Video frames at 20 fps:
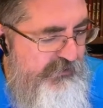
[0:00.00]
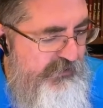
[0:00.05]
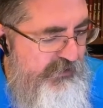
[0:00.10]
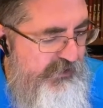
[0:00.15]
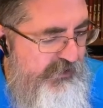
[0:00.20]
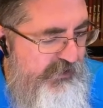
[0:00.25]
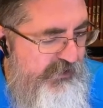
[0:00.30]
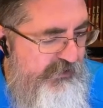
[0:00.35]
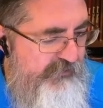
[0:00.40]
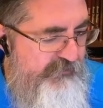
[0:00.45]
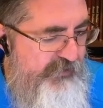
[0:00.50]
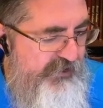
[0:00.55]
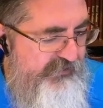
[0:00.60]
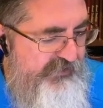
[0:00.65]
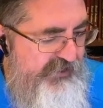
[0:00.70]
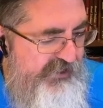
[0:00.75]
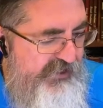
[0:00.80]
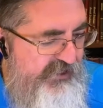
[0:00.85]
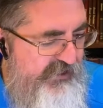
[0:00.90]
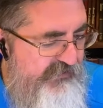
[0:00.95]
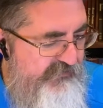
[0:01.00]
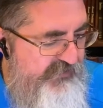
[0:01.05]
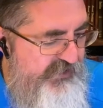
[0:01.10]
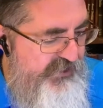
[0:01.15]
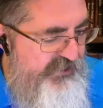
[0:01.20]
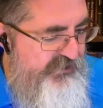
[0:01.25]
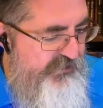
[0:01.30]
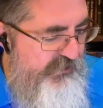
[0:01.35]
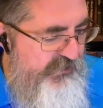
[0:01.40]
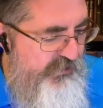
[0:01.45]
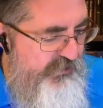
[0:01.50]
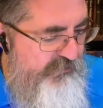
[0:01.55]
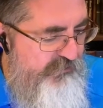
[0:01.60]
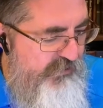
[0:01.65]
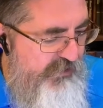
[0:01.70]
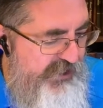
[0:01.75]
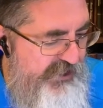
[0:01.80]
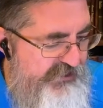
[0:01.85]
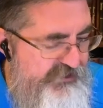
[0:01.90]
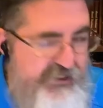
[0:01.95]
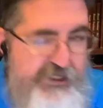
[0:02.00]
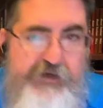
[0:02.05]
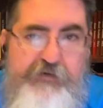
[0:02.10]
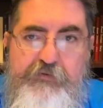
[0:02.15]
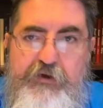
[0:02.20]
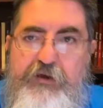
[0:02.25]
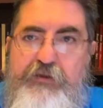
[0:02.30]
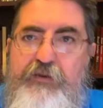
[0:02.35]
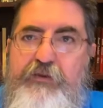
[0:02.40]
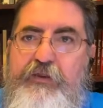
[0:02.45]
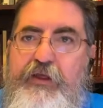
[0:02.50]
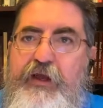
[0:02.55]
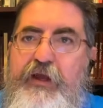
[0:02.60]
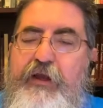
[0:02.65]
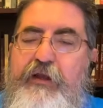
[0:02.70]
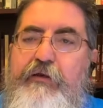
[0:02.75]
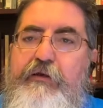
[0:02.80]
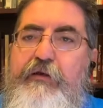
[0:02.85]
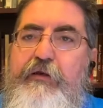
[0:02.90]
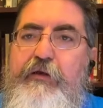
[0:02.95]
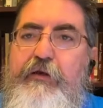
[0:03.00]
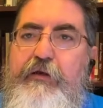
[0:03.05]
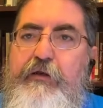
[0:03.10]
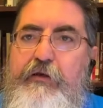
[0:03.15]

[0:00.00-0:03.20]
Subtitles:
about the individual who brings it, rather than